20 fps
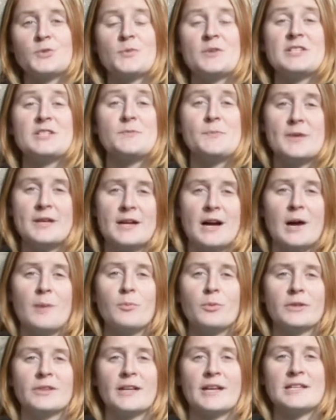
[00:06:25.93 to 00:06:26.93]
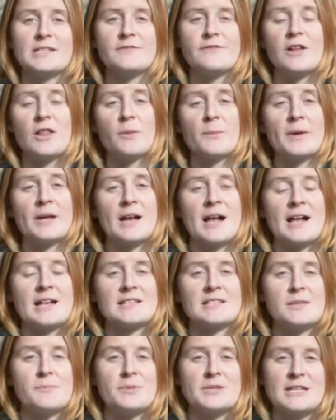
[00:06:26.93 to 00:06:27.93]
we speak up when land development has
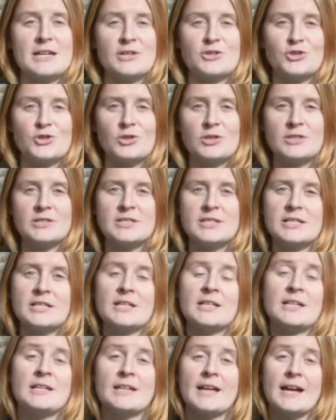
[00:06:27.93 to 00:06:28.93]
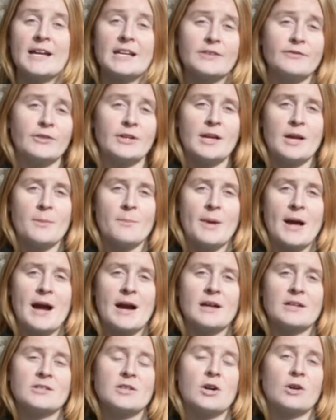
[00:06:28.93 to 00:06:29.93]
the potential to negatively
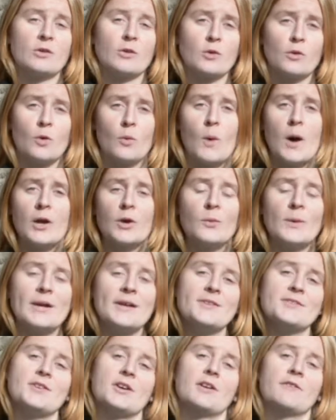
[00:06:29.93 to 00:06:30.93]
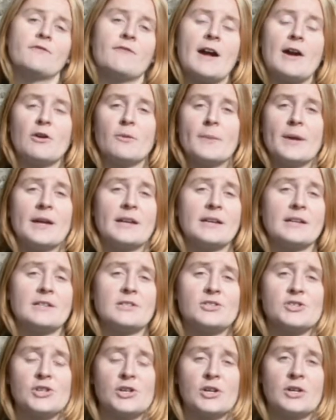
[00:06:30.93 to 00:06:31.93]
impact our local waterways, our environment, and in
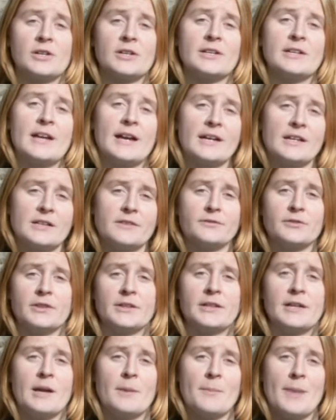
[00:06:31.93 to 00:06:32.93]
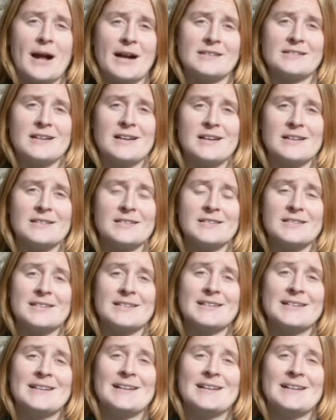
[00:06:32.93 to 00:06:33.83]
turn negatively impact us.